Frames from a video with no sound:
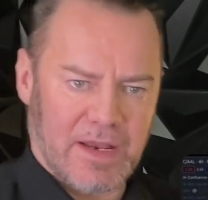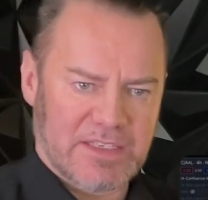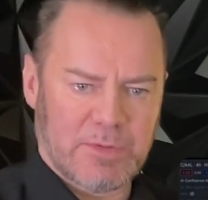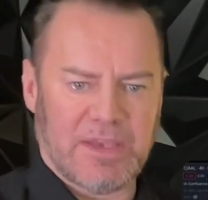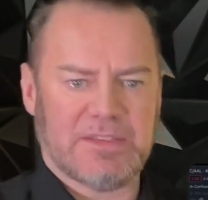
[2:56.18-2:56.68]
when I
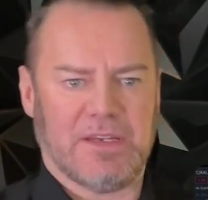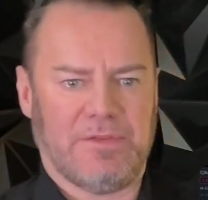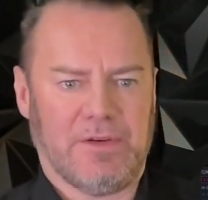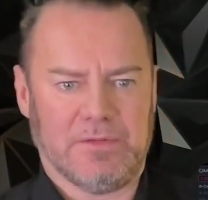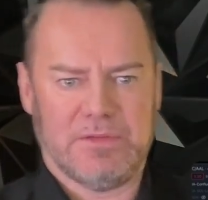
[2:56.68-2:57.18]
swing
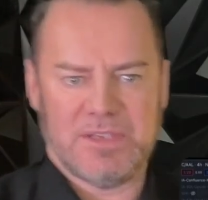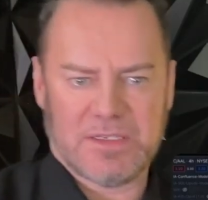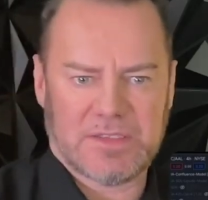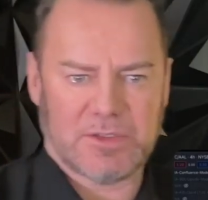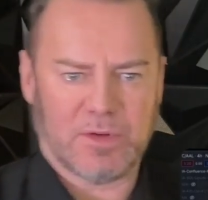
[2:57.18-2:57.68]
stuff,
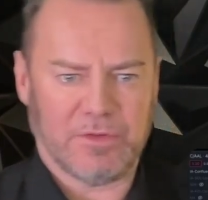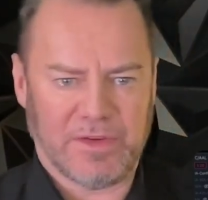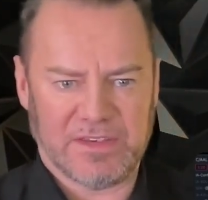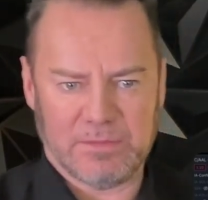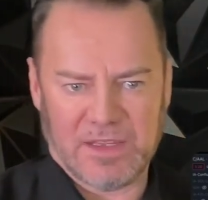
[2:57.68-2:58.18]
6 to 12
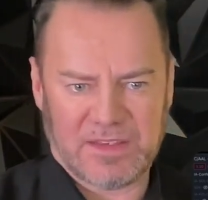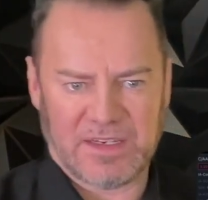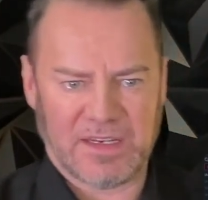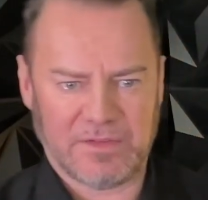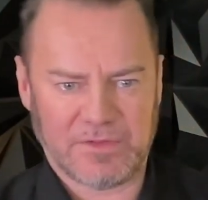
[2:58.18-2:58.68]
weeks, a month and
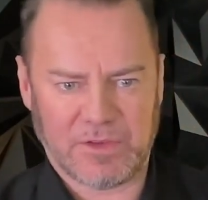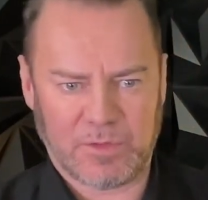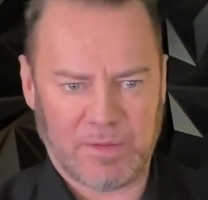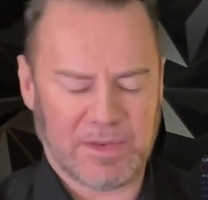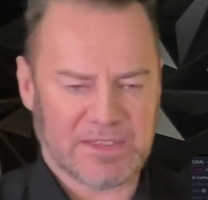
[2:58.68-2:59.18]
a half to
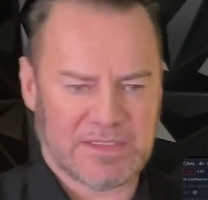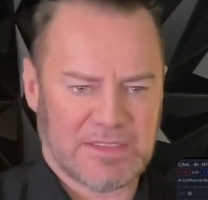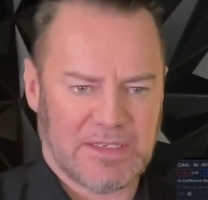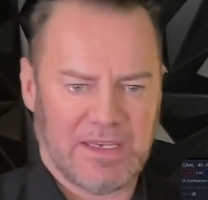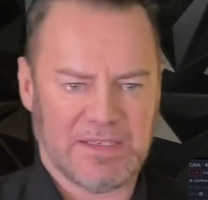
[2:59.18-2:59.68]
3
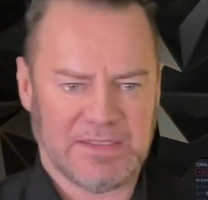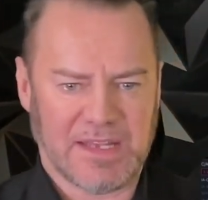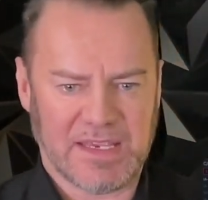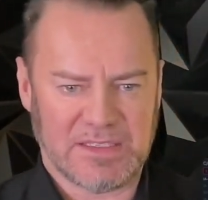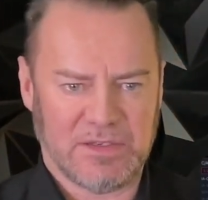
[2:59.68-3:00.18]
months is
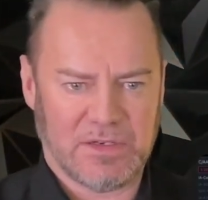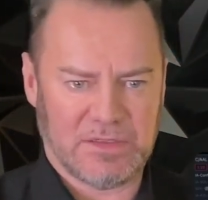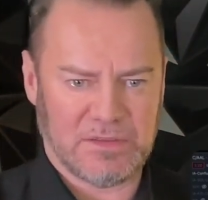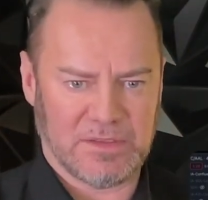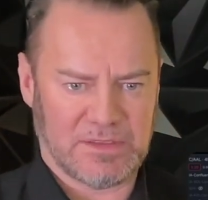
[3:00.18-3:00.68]
nice. So you could
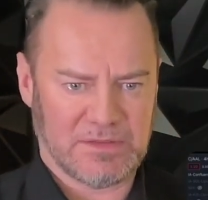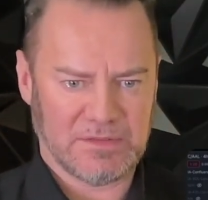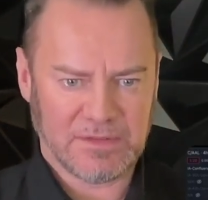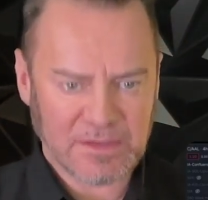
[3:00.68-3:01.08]
do it,